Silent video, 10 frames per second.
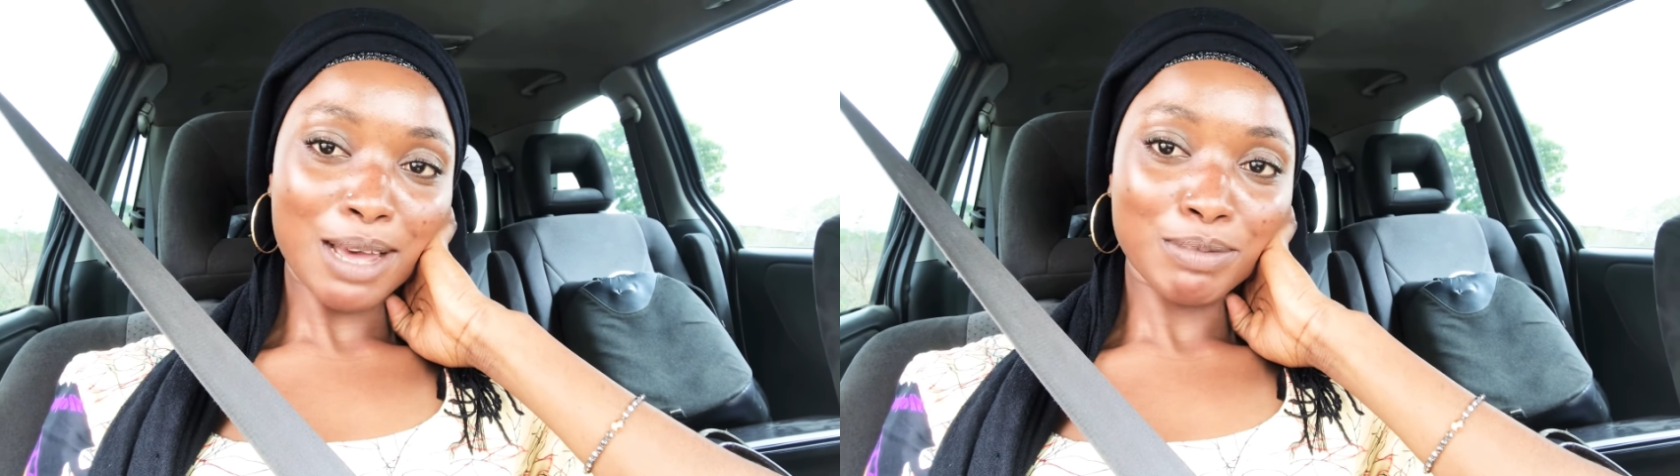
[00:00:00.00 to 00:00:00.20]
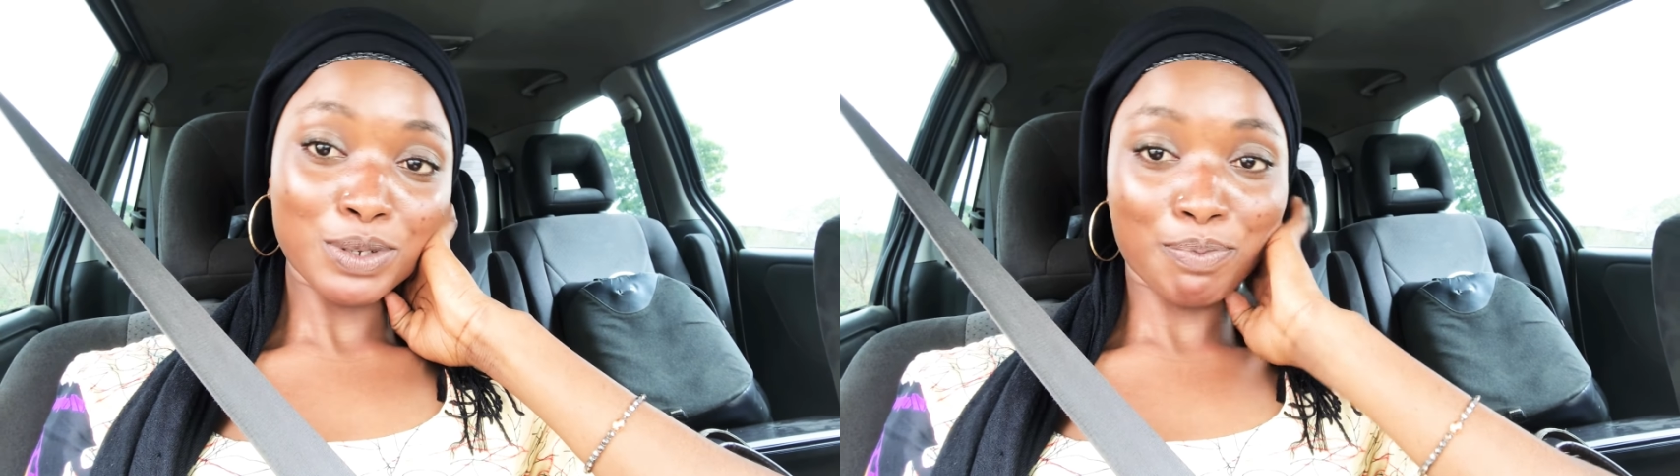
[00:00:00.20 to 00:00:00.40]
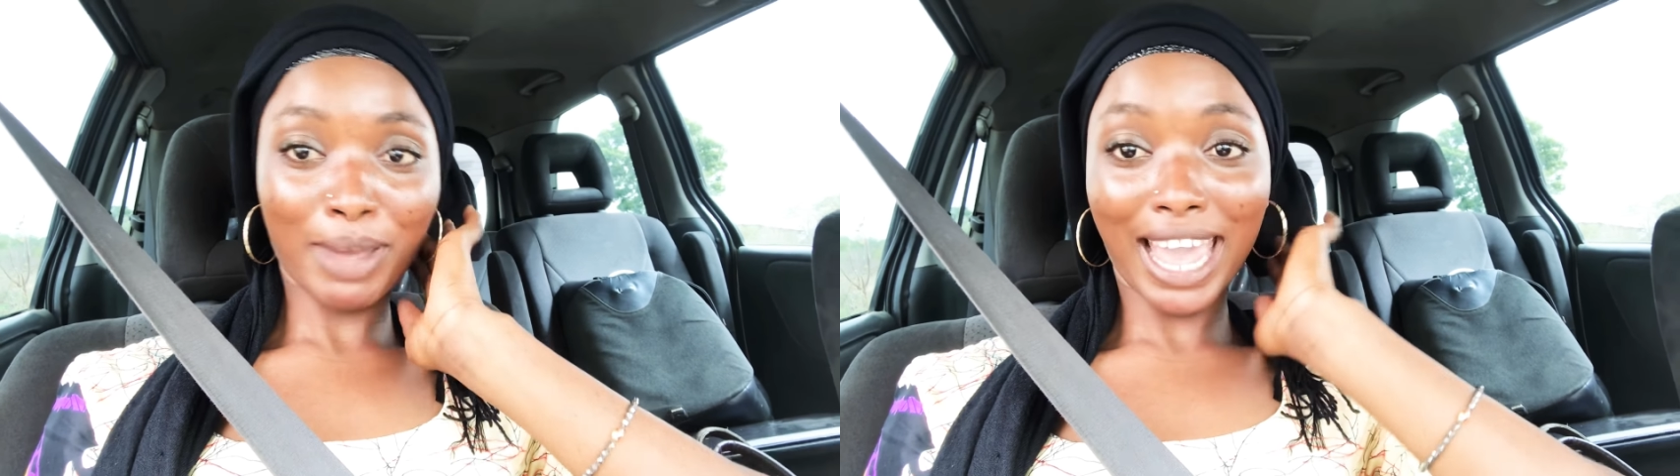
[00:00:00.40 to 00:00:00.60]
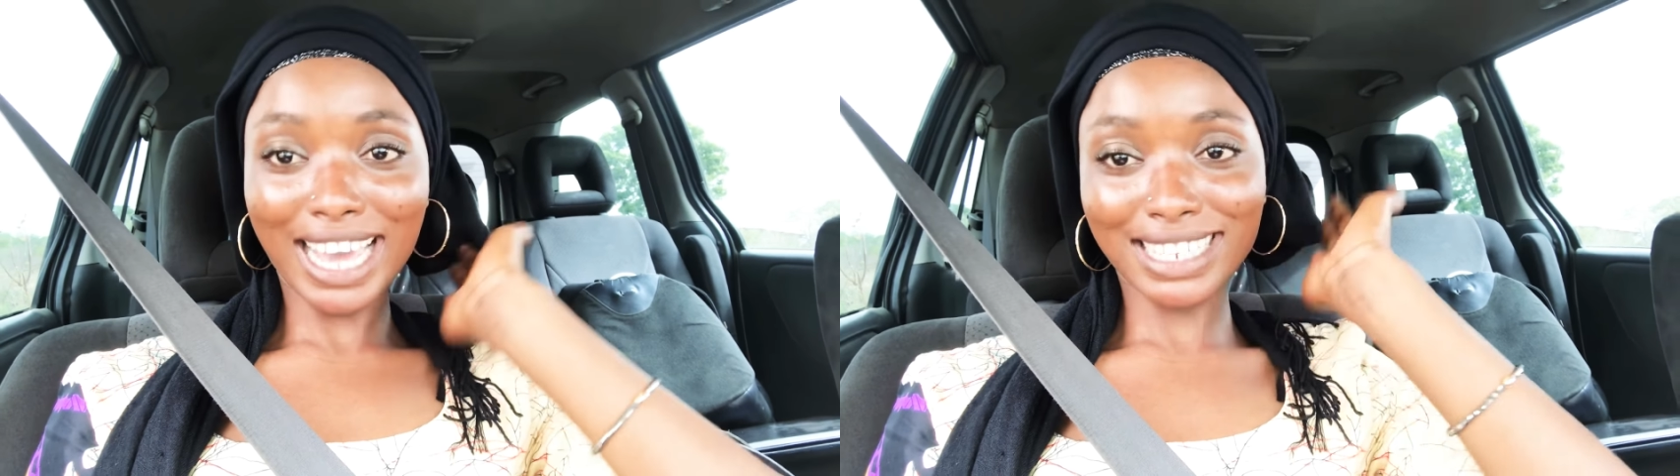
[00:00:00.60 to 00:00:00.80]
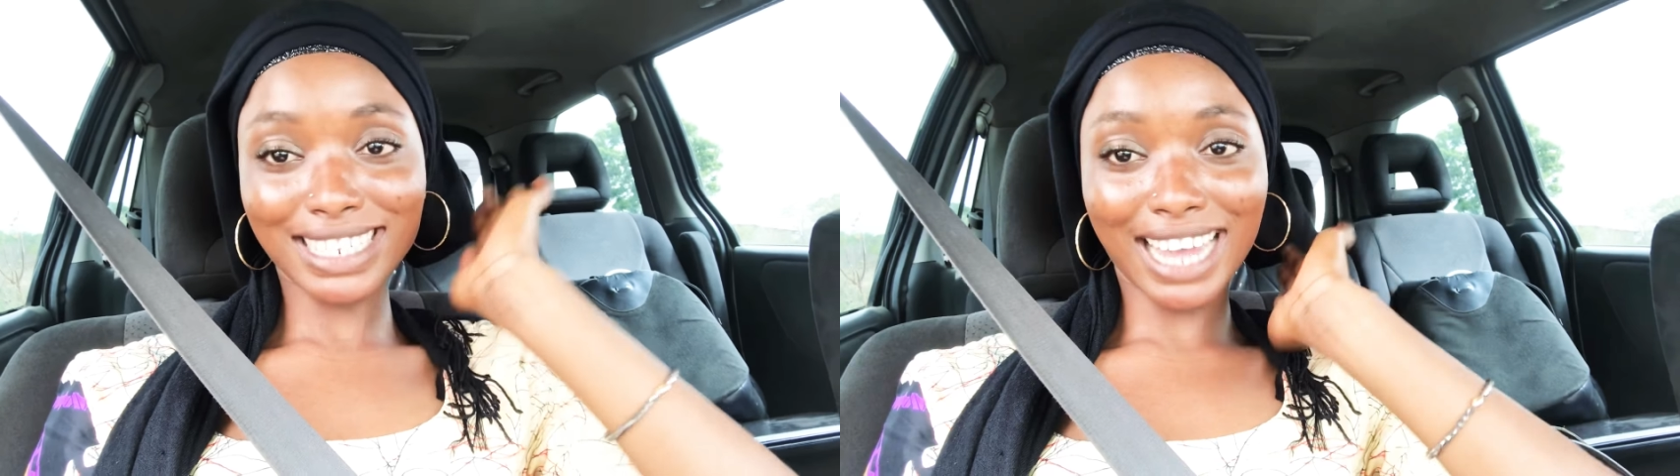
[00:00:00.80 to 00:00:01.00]
I'm super
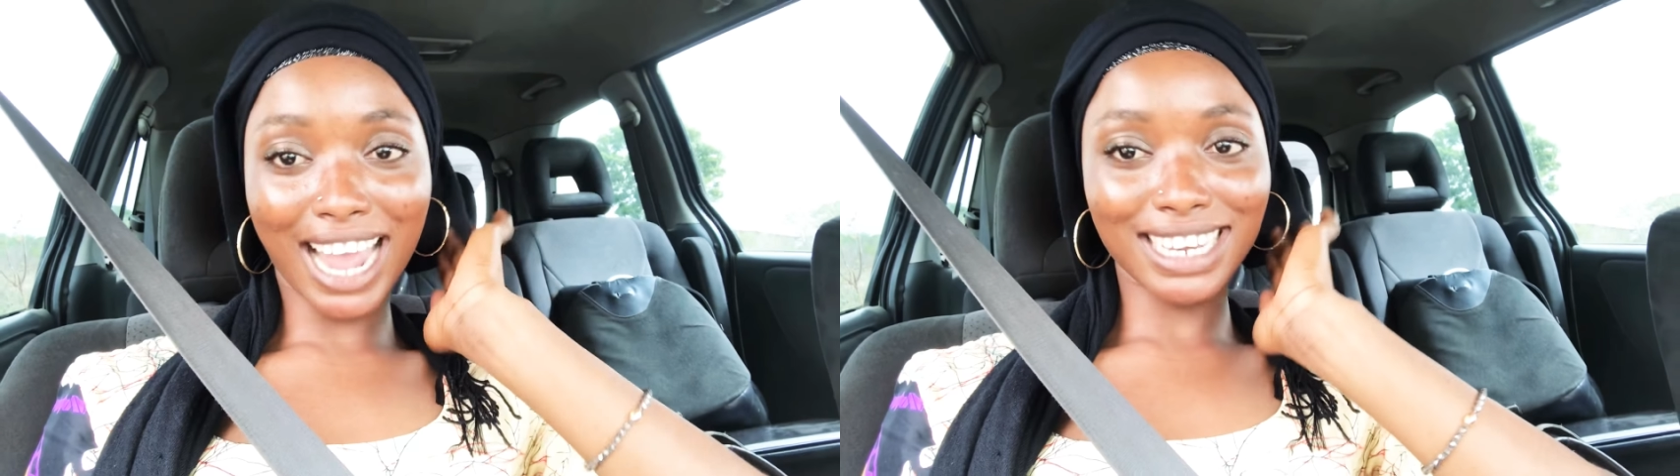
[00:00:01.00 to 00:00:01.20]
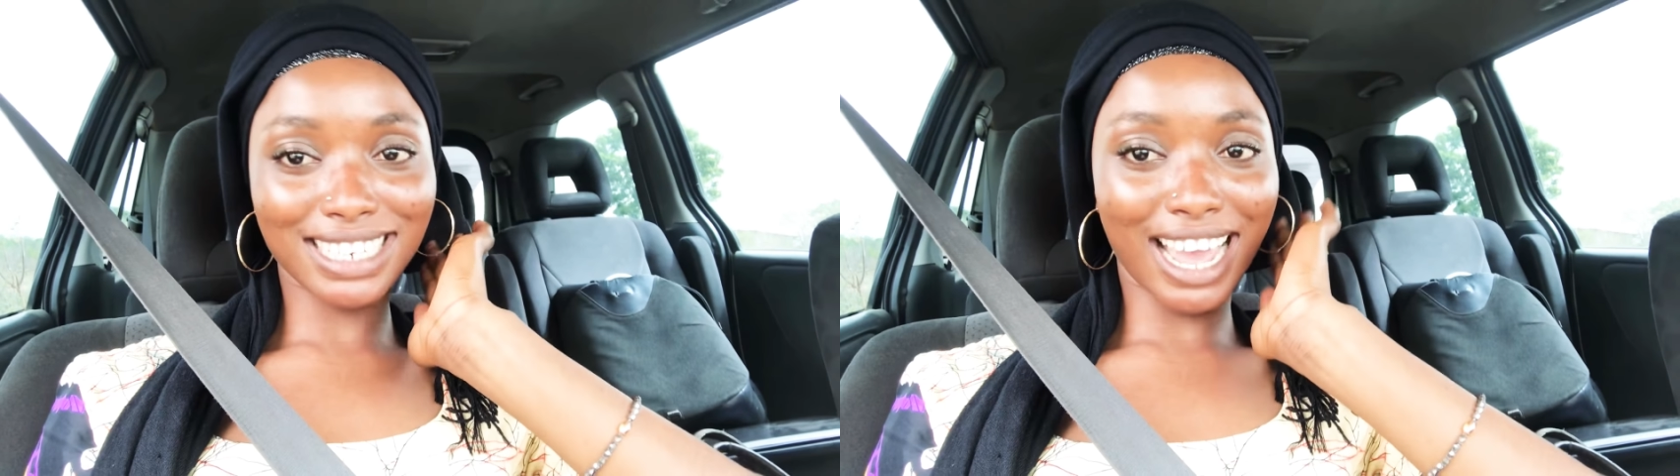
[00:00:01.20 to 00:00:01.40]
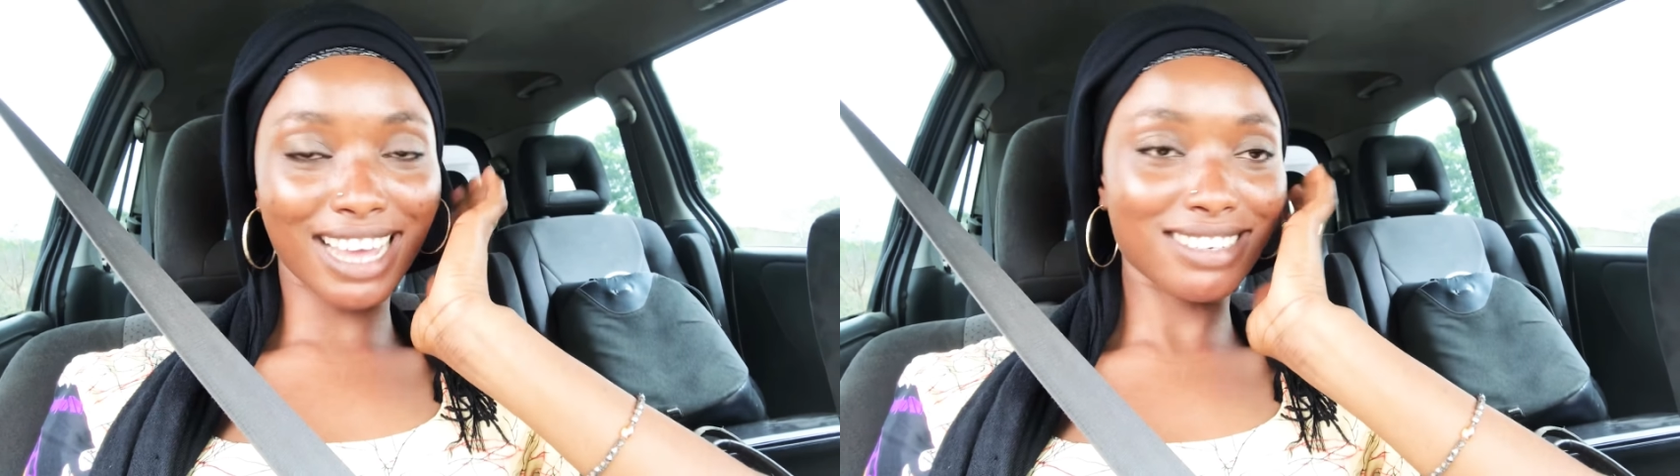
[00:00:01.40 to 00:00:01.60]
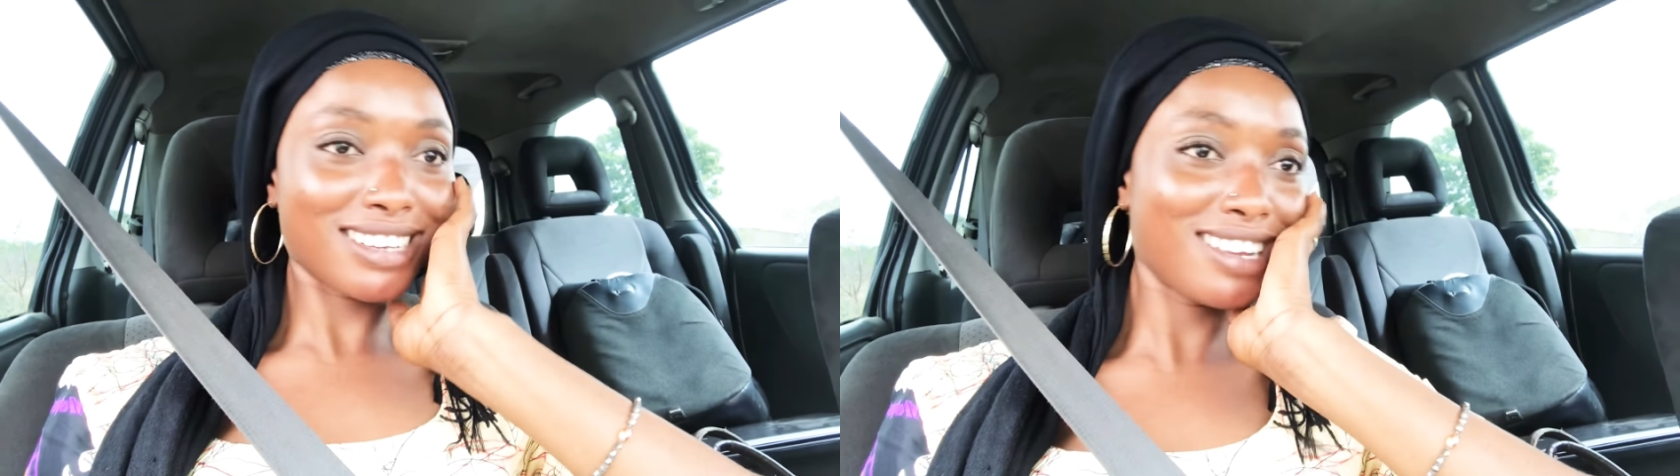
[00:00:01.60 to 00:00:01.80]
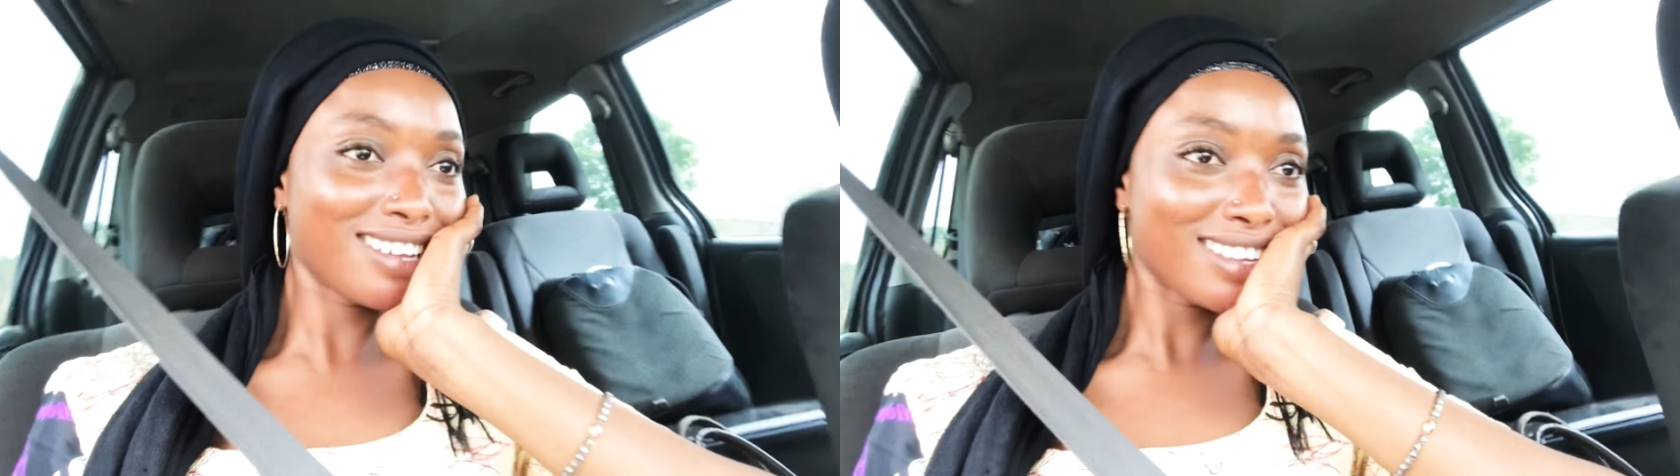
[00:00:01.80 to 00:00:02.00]

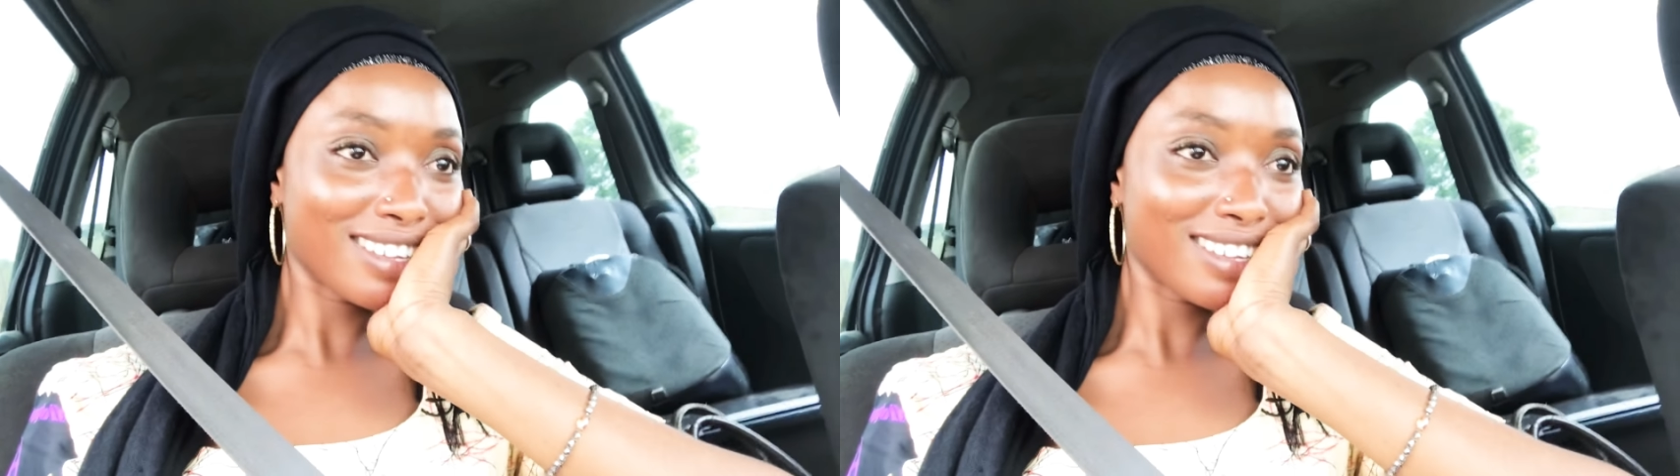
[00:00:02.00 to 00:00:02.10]
excited